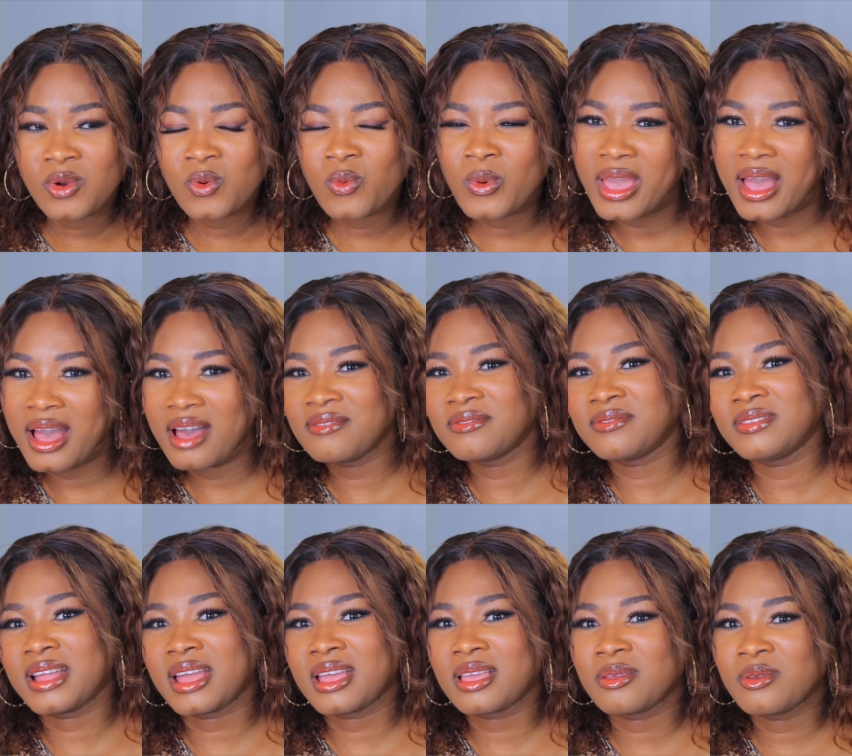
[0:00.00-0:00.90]
we have
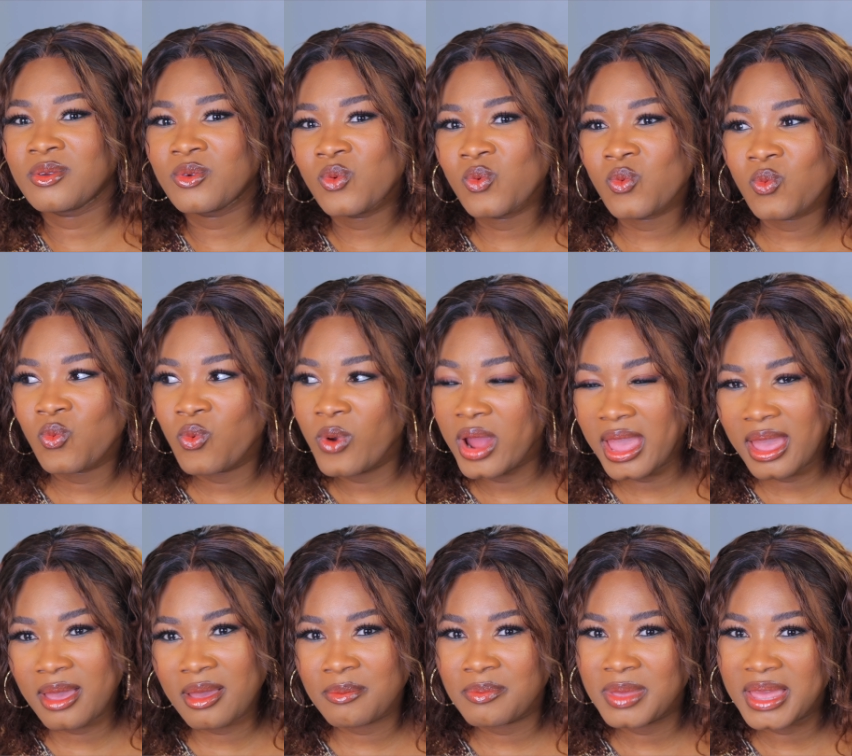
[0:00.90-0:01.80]
like
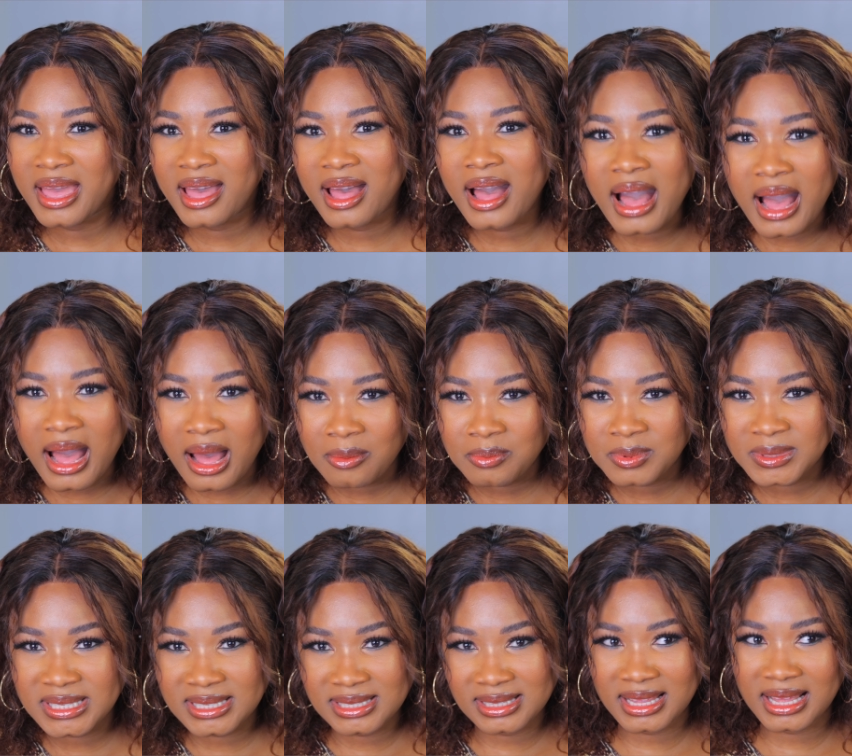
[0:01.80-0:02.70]
way bigger
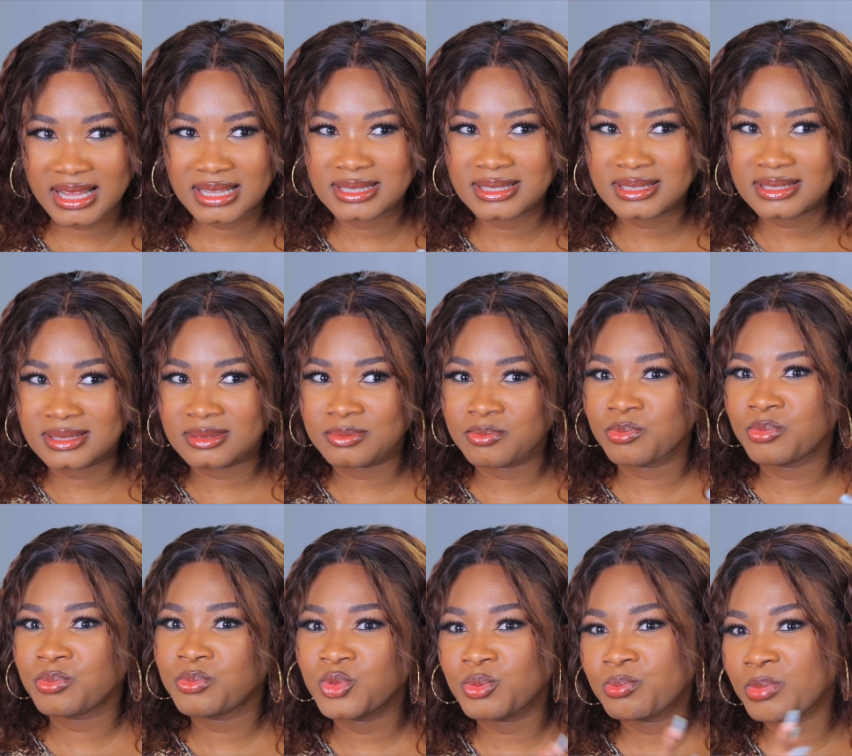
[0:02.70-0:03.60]
apps that's
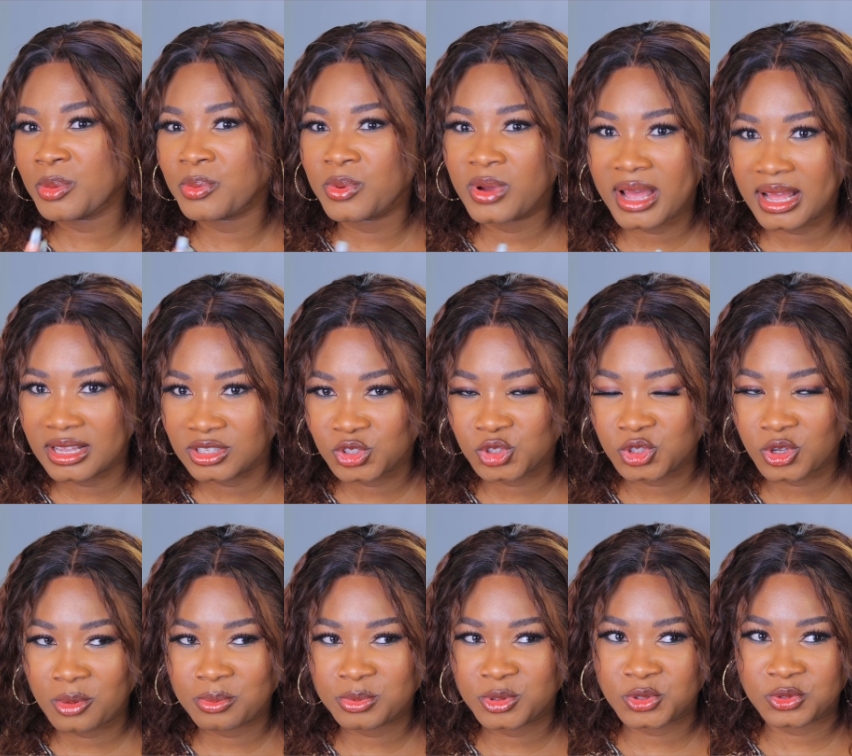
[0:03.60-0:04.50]
people can
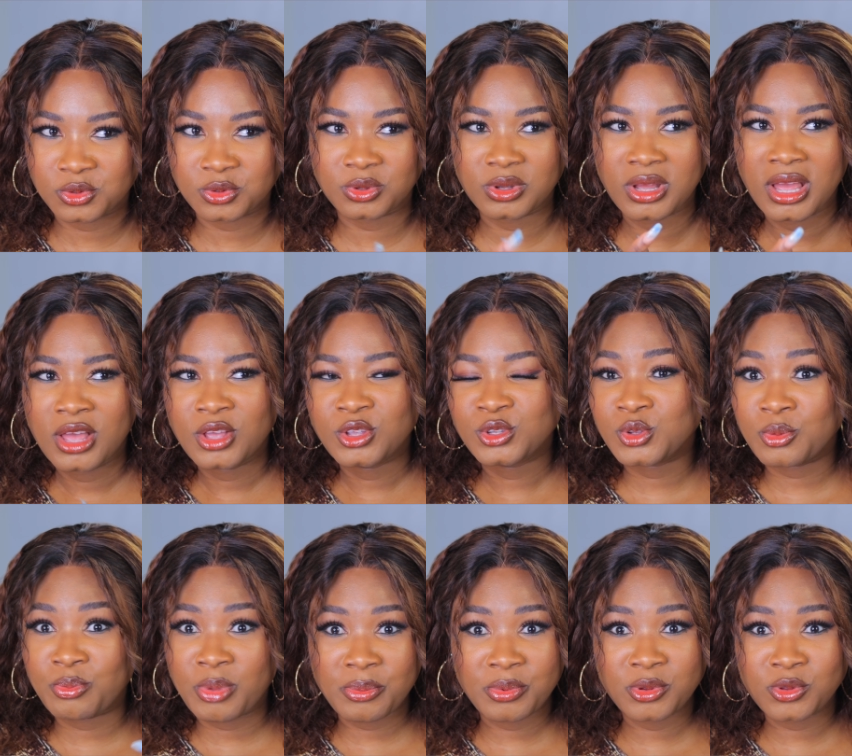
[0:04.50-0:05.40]
shop through.
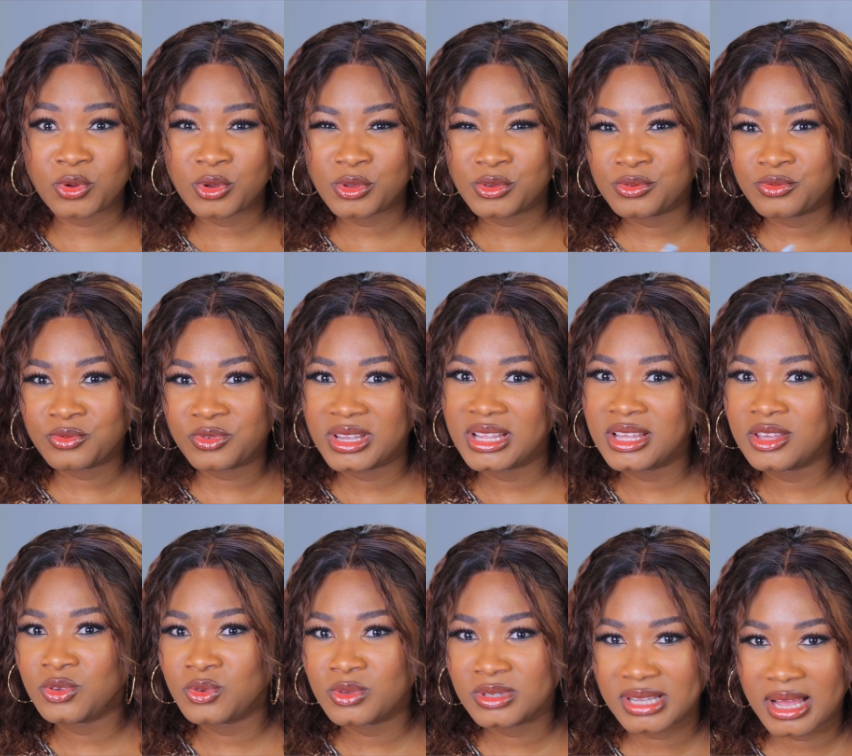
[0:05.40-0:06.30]
So people don't really
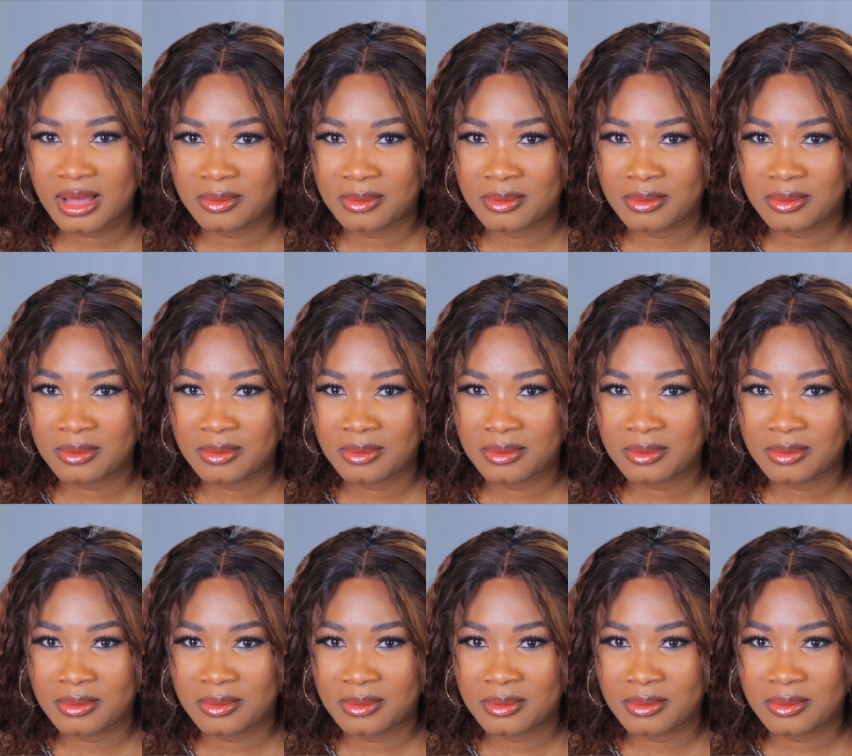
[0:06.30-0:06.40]
use